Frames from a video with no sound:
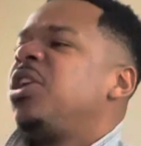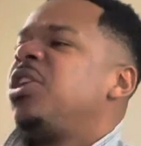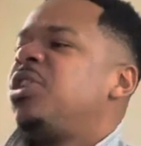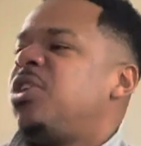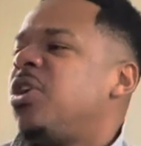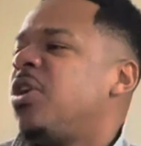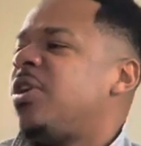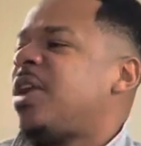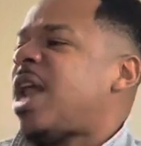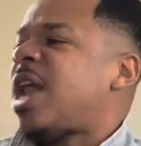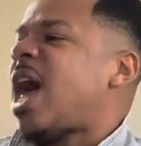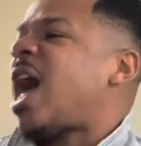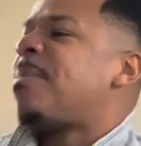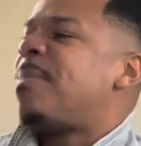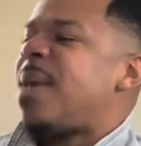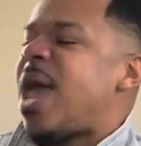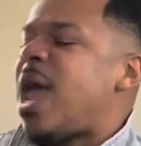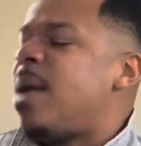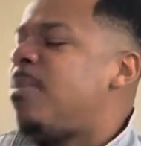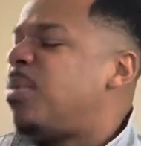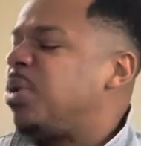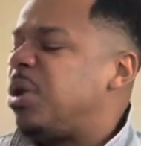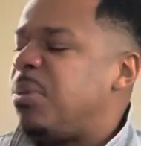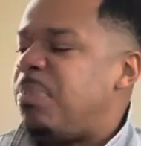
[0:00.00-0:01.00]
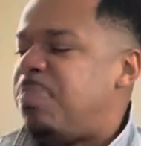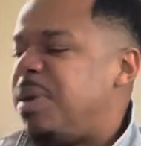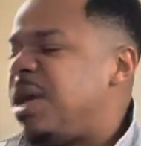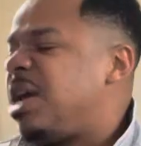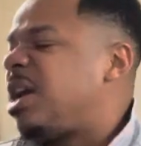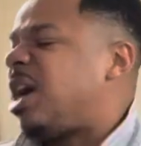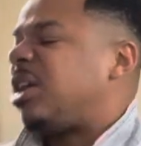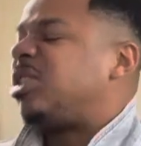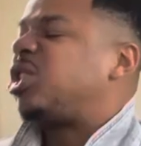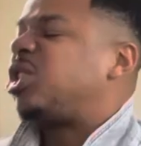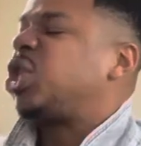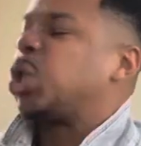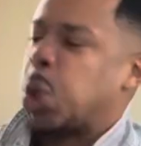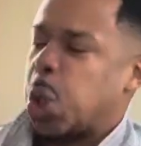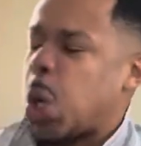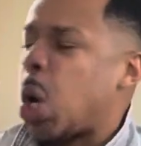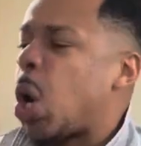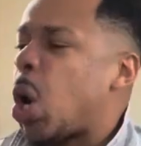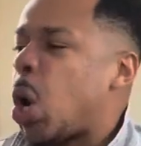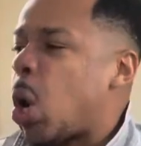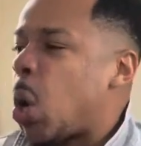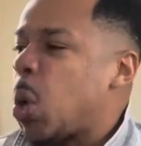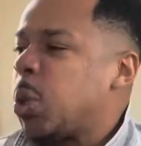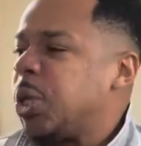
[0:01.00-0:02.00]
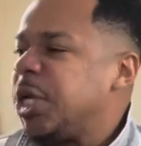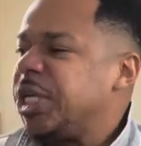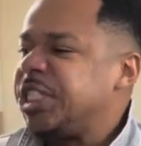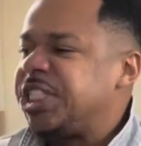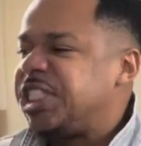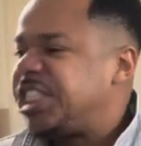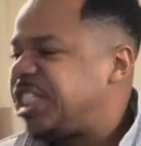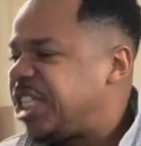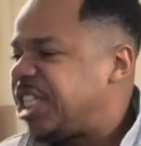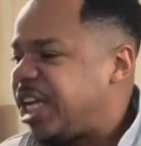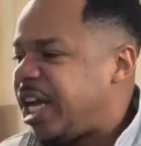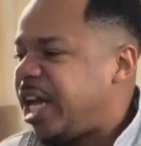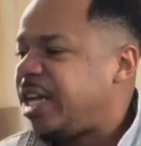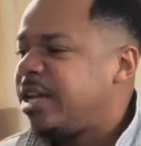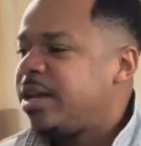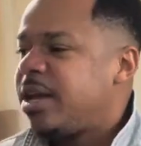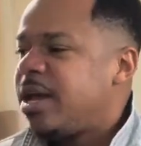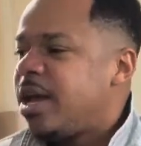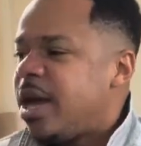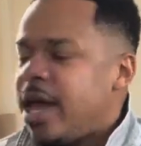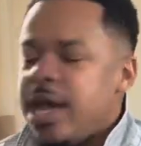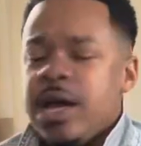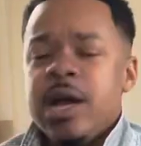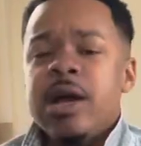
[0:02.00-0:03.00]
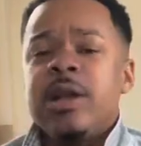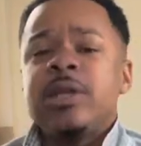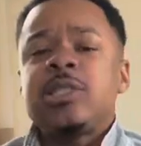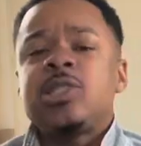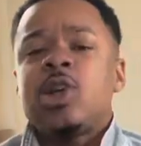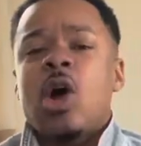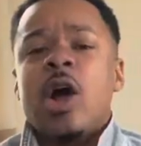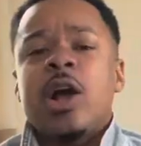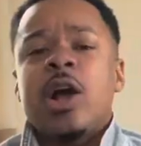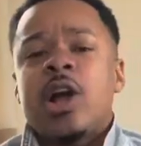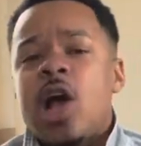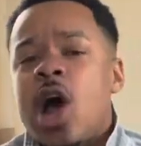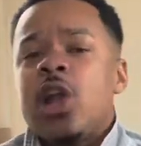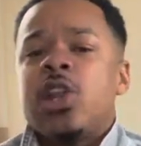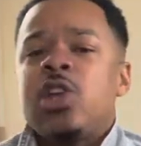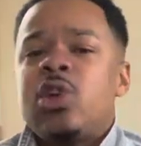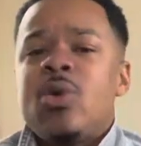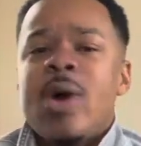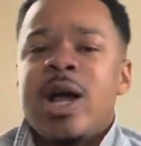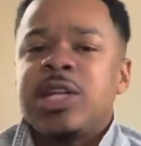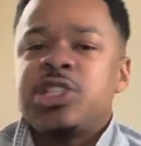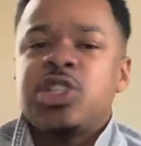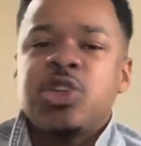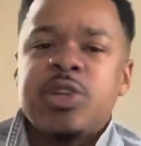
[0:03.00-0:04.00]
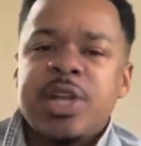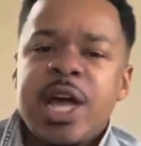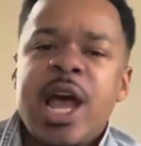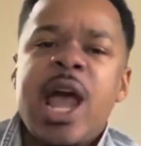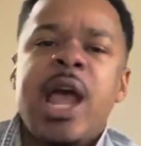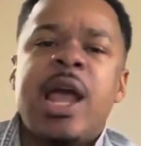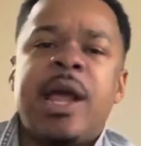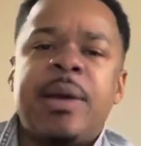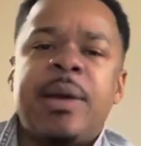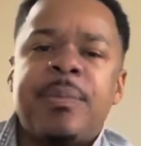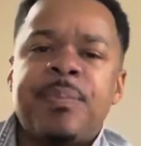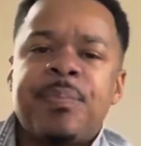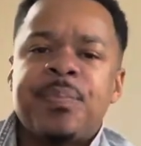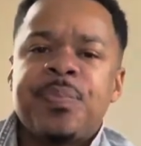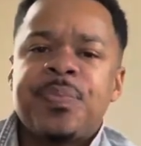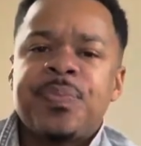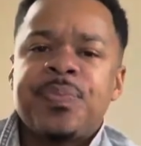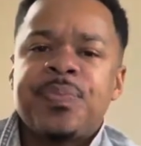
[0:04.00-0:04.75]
you're not able to be controlled and shit, he gonna start calling you out your name.